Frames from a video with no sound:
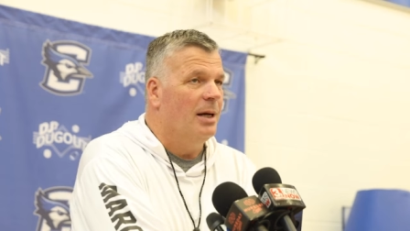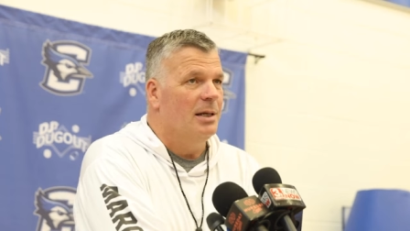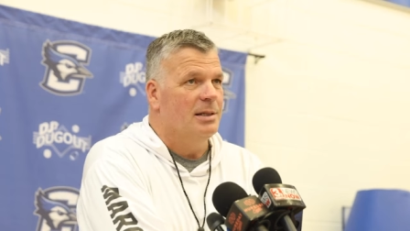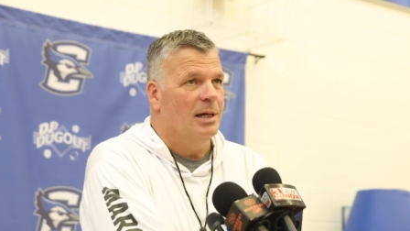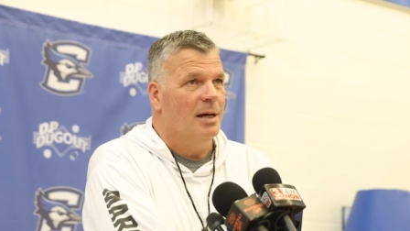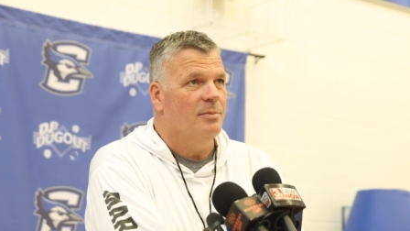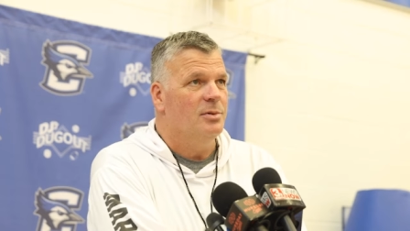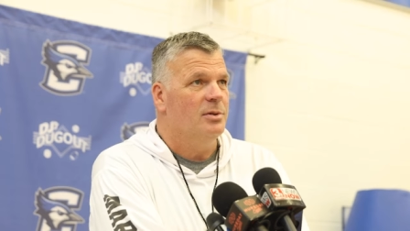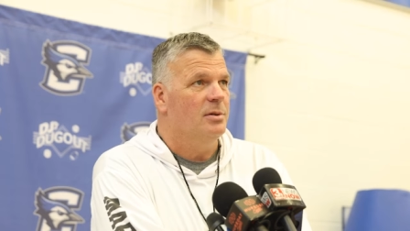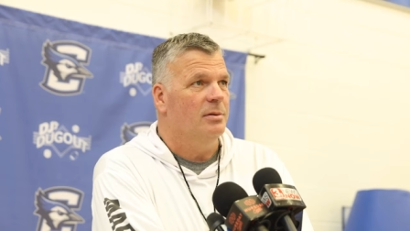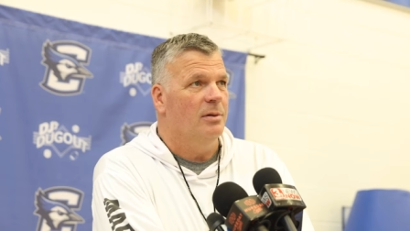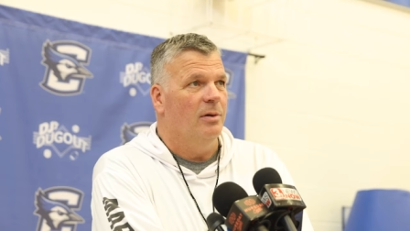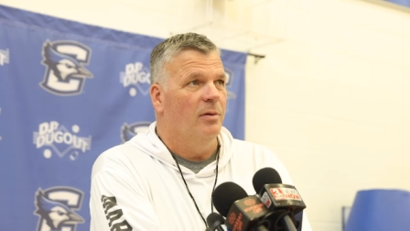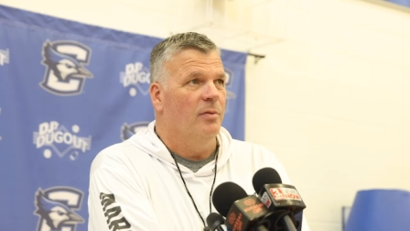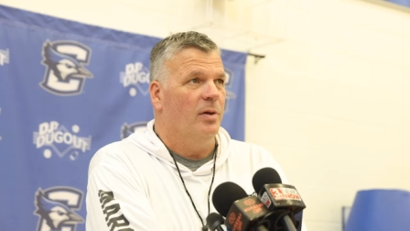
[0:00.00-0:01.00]
many times
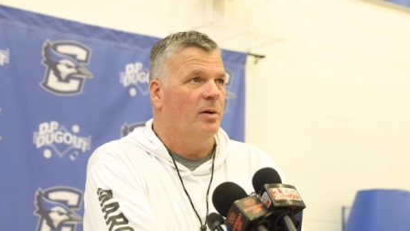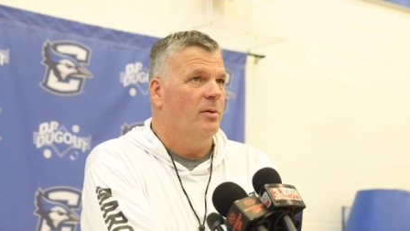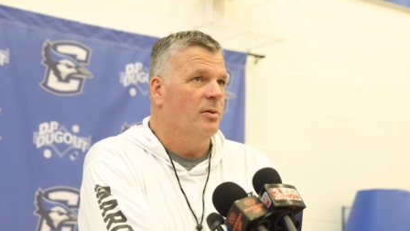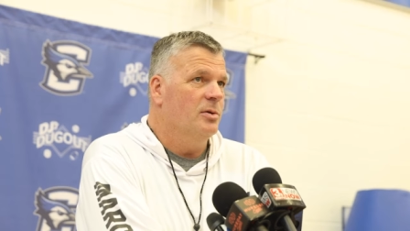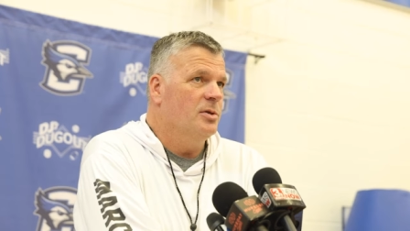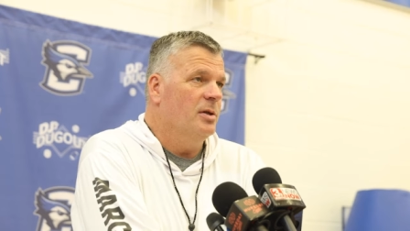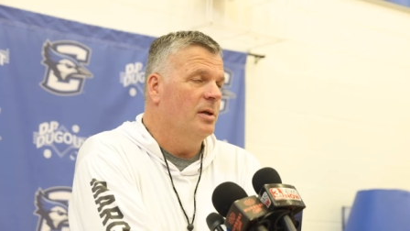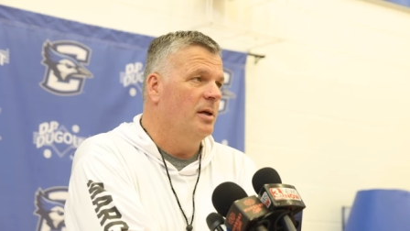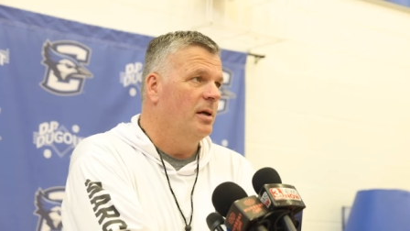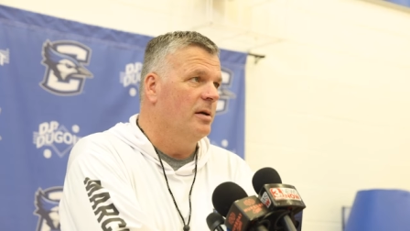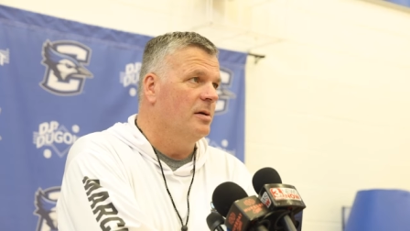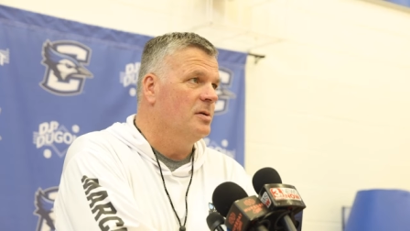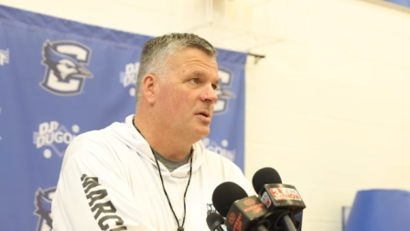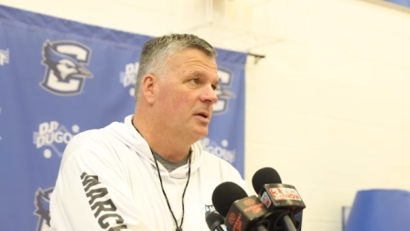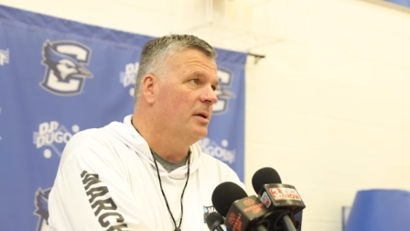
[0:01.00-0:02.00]
over the course of the
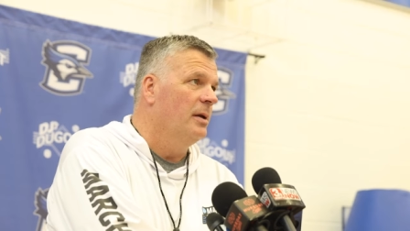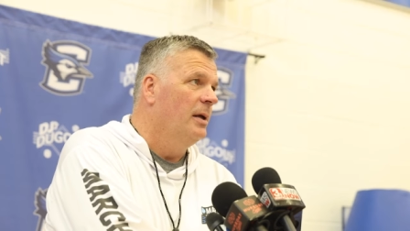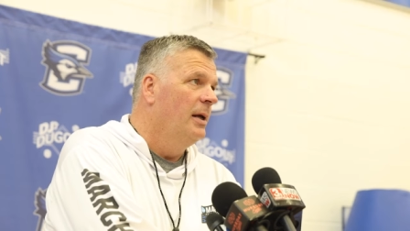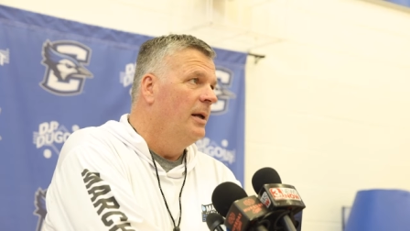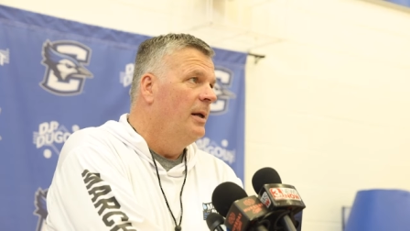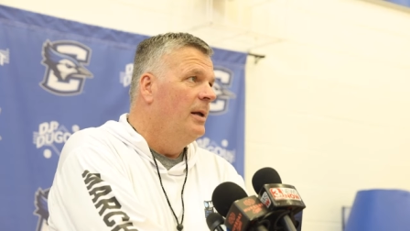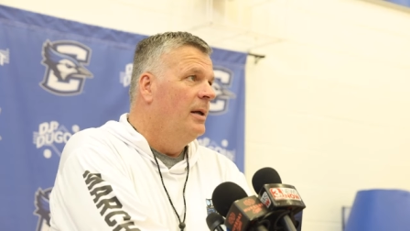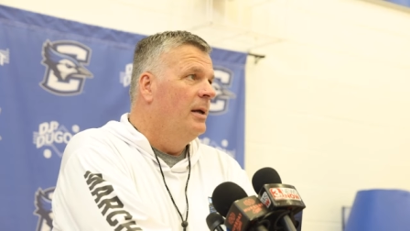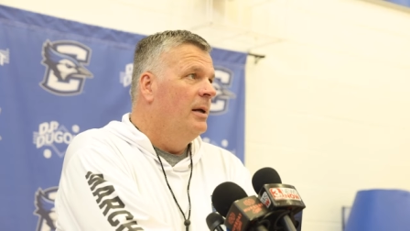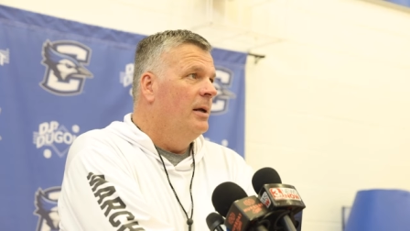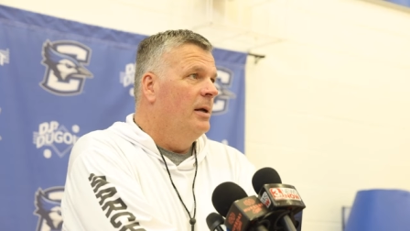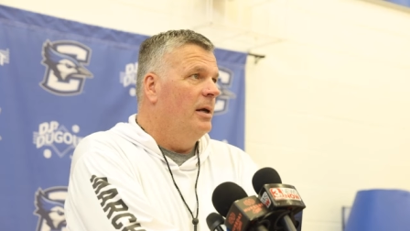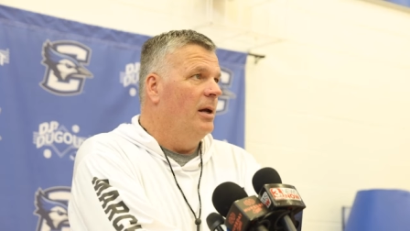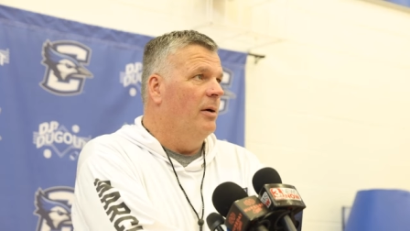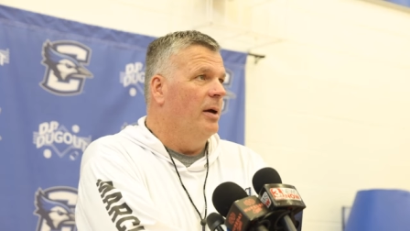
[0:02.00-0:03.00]
years, and
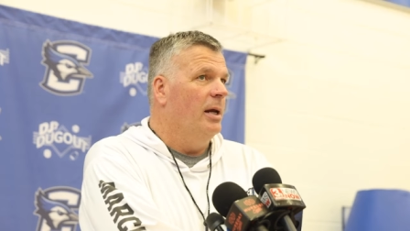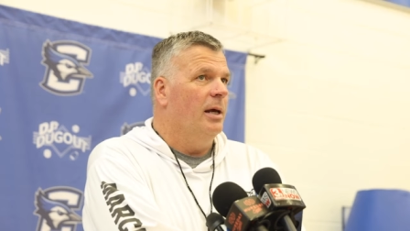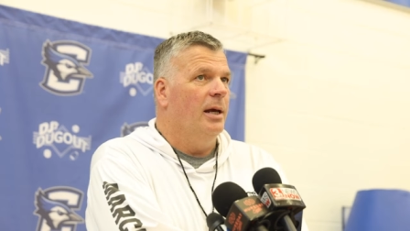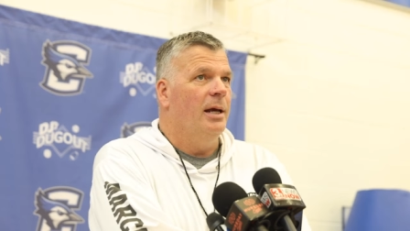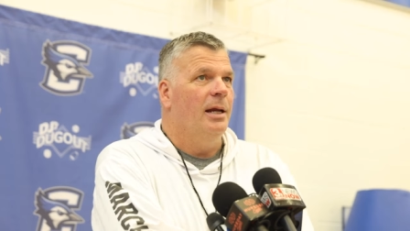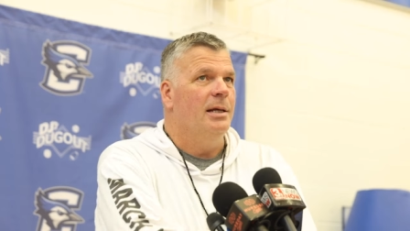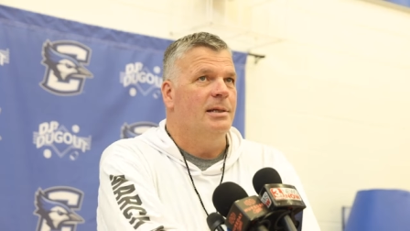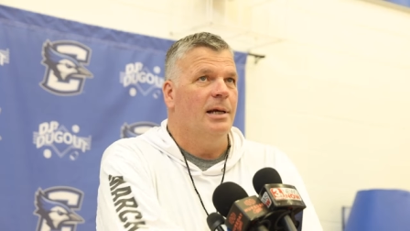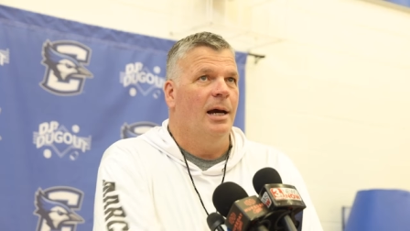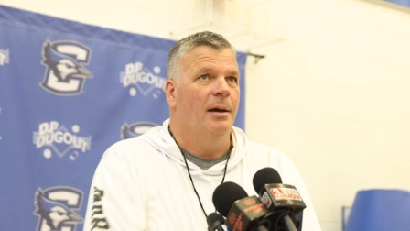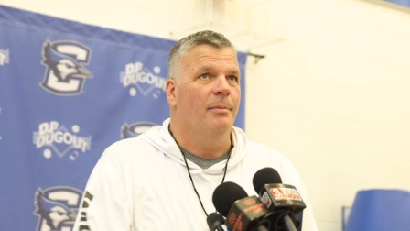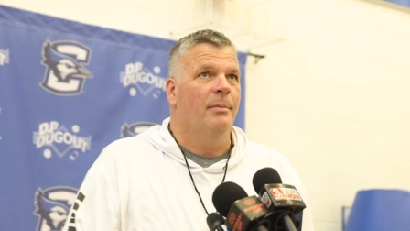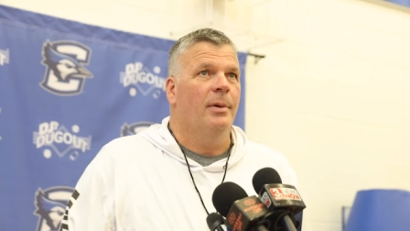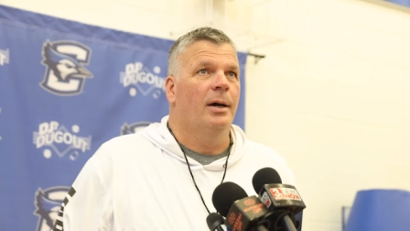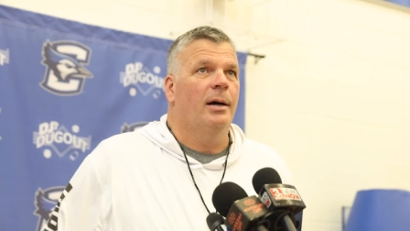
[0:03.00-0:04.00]

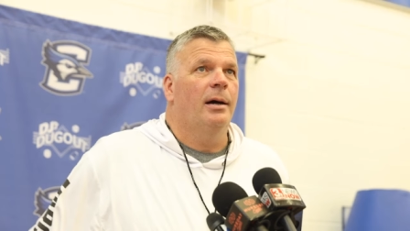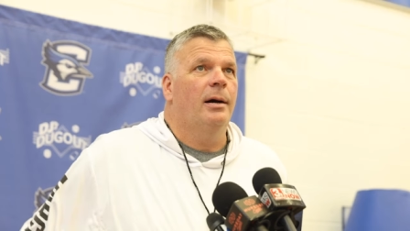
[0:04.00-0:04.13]
anytime